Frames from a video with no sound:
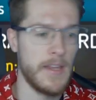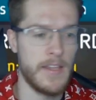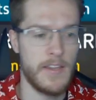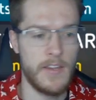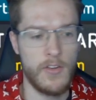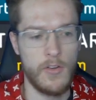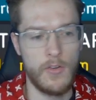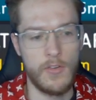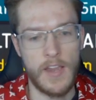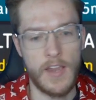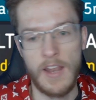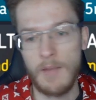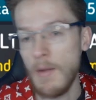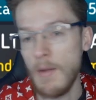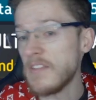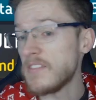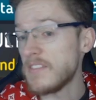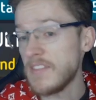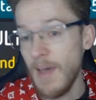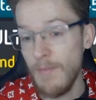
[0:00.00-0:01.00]
to use any of my
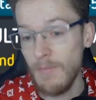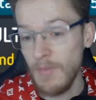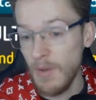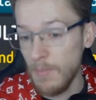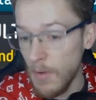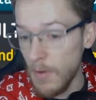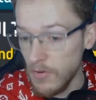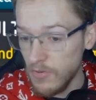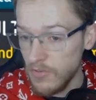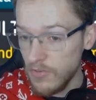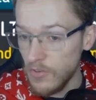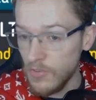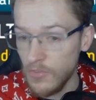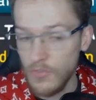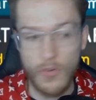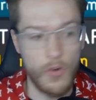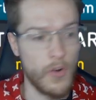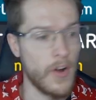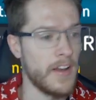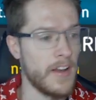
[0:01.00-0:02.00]
stamina potions
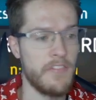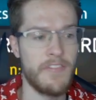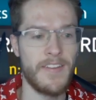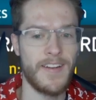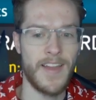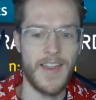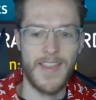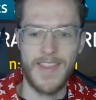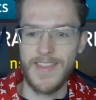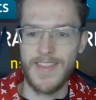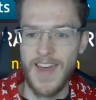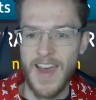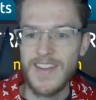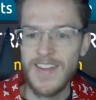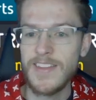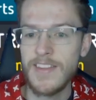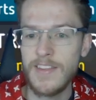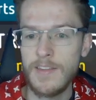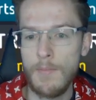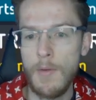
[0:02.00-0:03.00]
or anything like
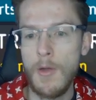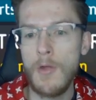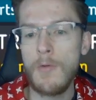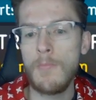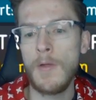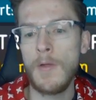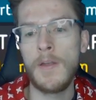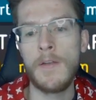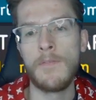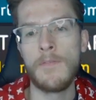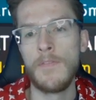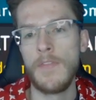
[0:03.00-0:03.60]
that at the moment.